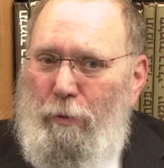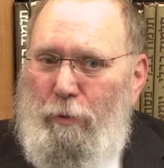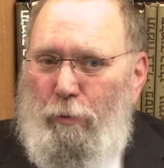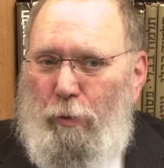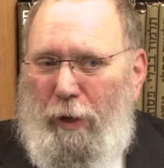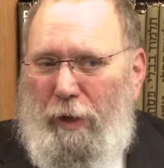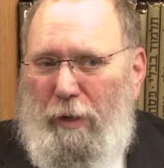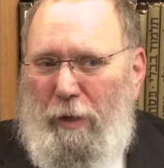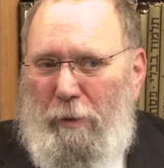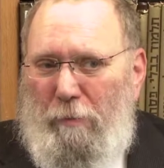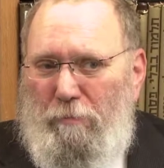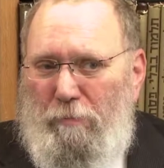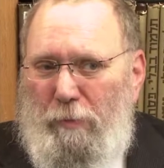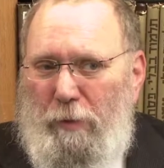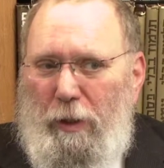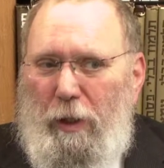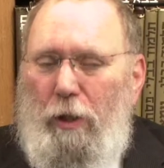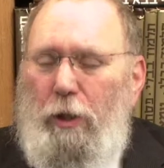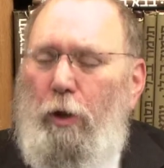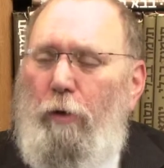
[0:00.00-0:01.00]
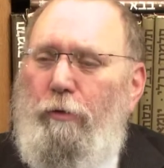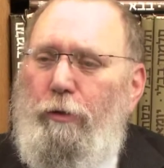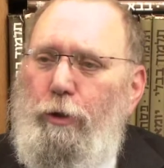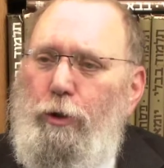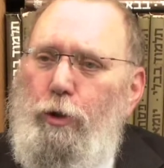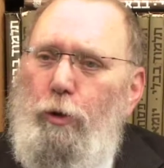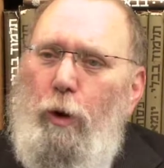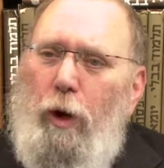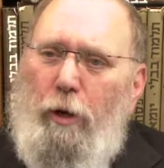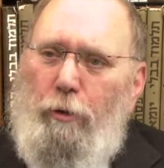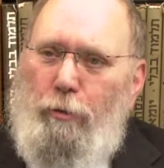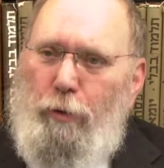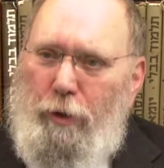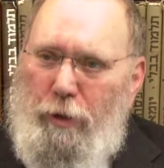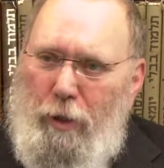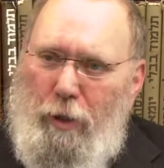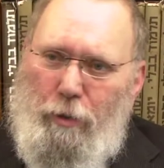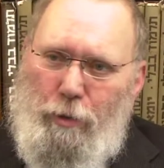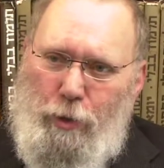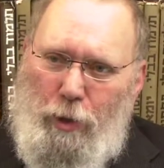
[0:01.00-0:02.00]
written a little over
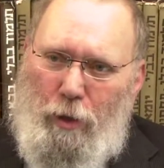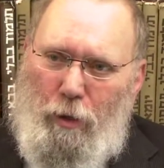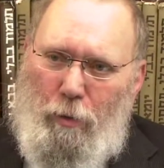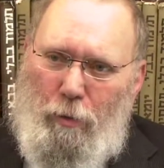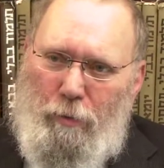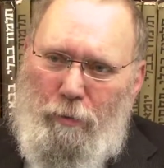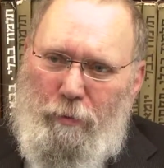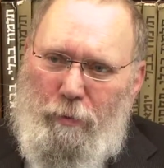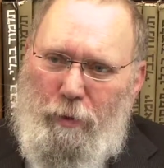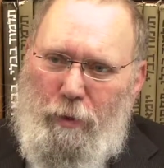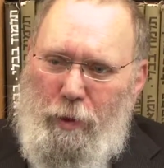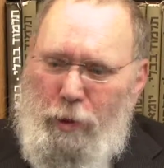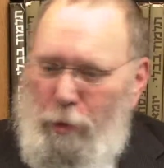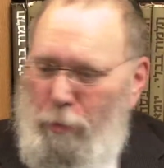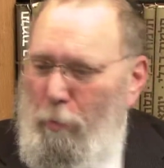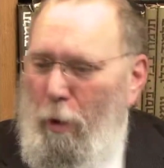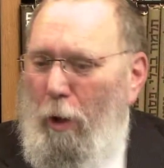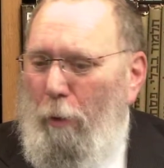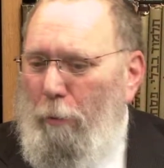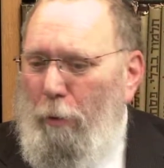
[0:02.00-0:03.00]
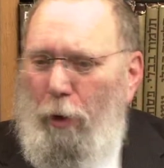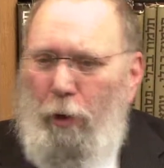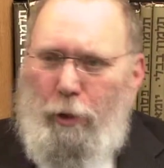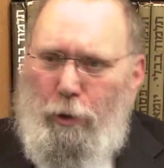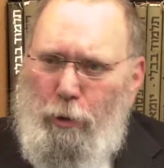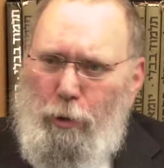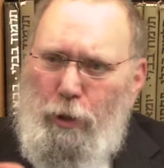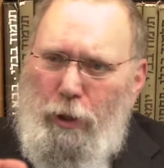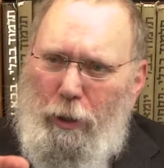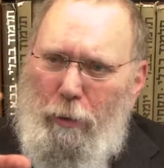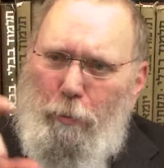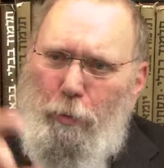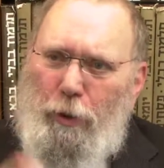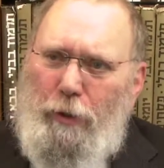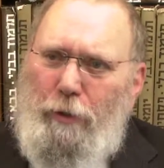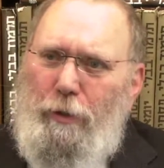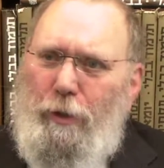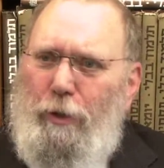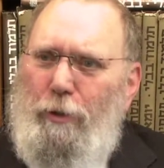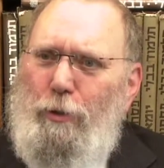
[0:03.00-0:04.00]
200 years ago. A small book, usually
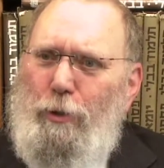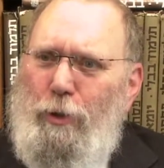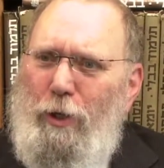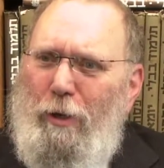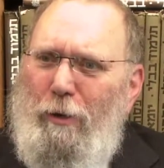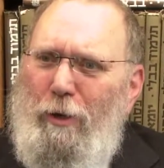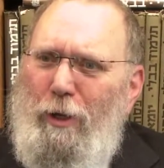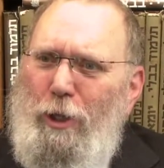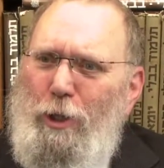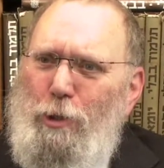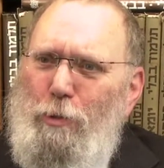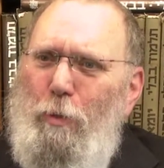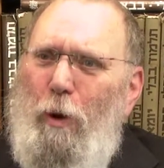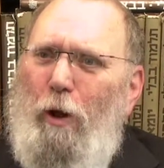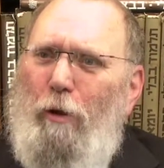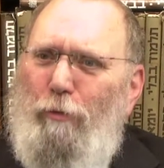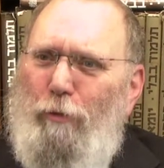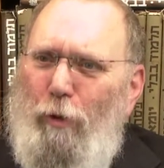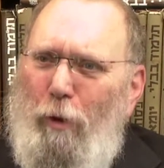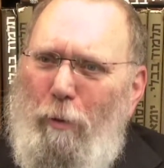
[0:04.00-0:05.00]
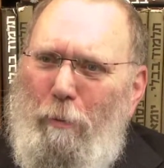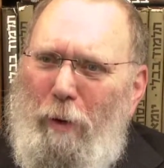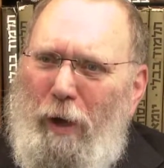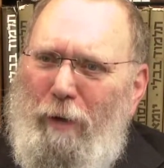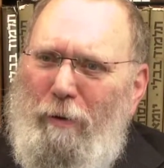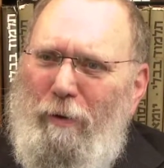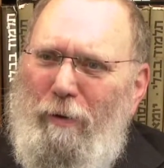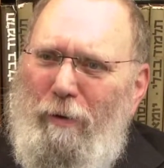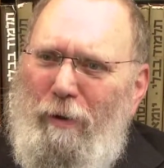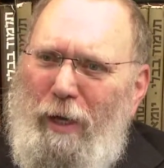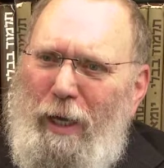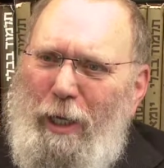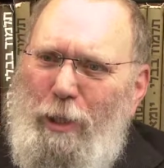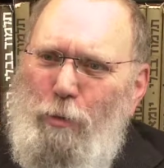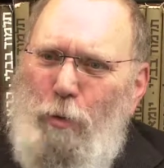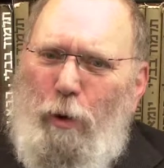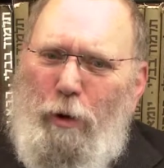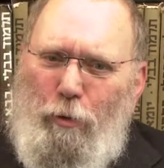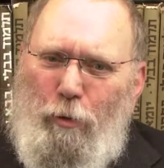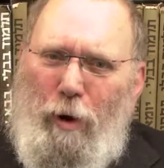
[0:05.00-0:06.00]
printed in small format.
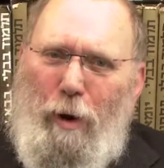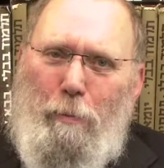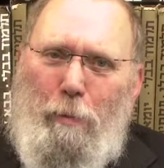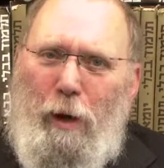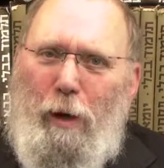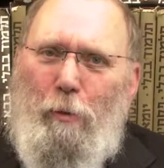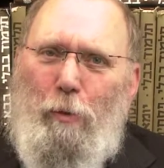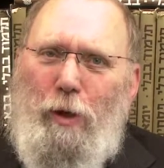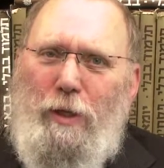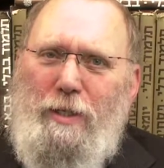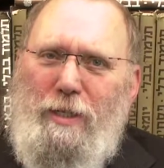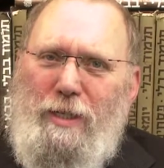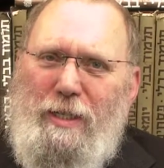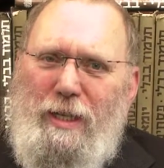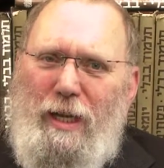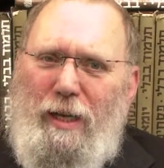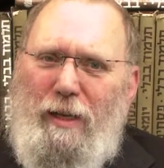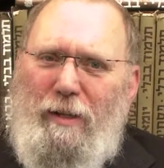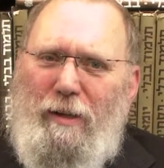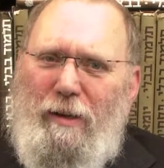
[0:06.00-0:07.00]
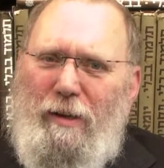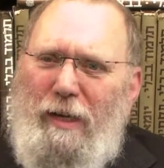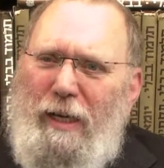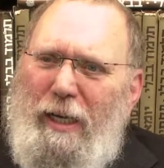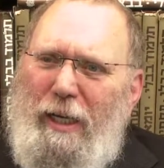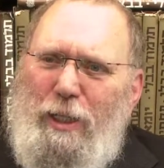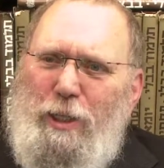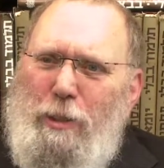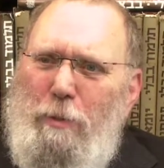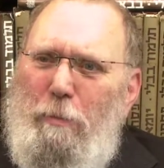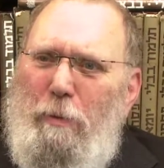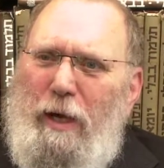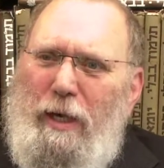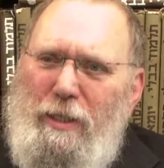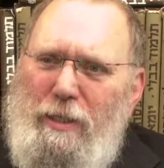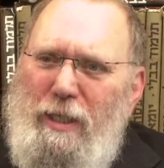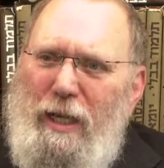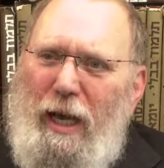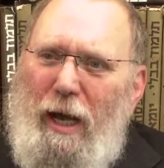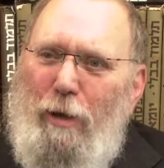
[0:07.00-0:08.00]
As one rabbi once said, it's
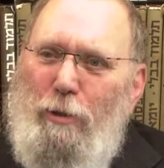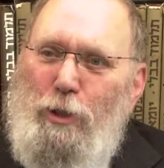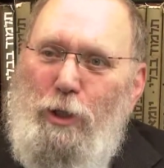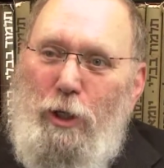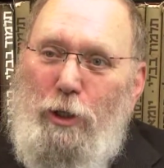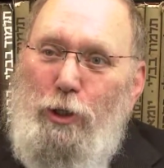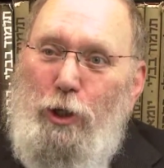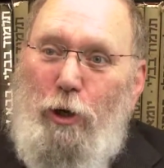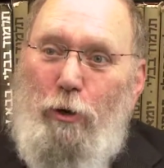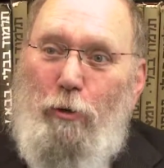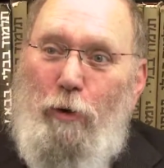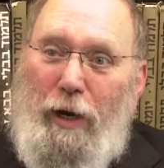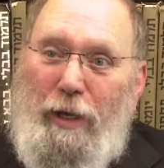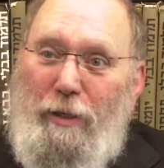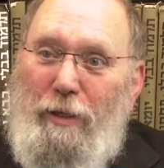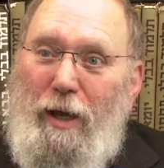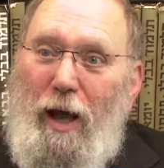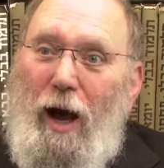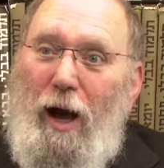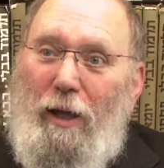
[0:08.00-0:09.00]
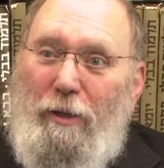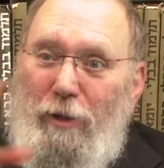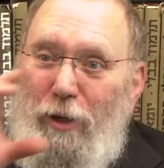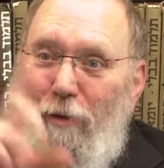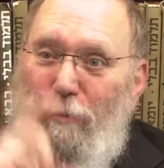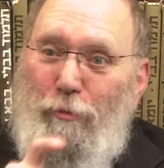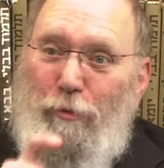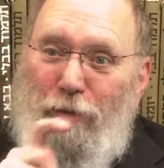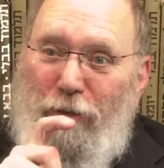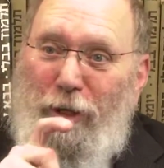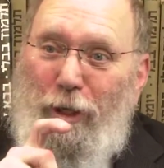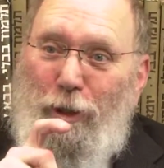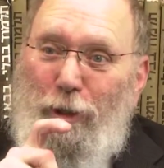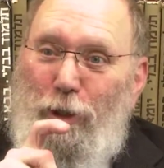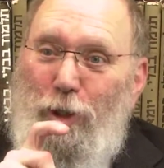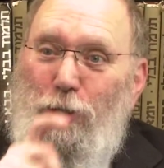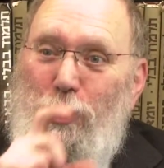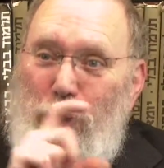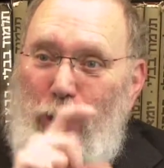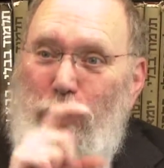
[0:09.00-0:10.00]
amazing how such a great God can fit
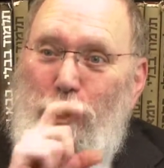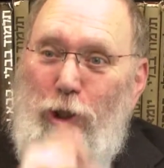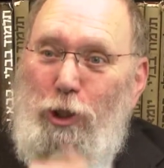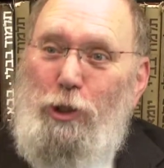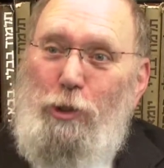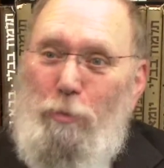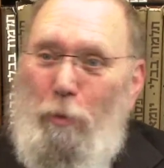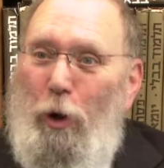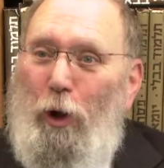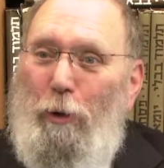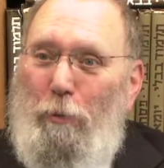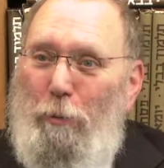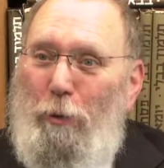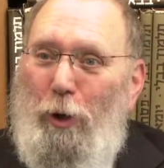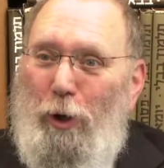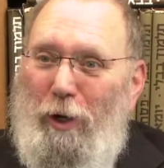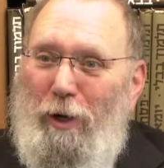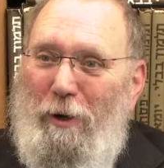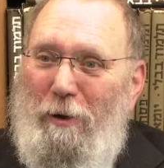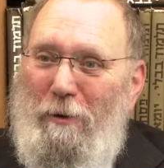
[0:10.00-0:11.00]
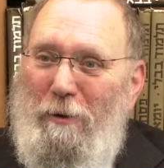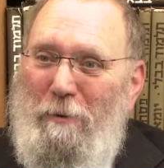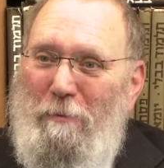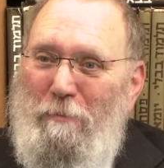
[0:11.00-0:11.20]
into such a small book.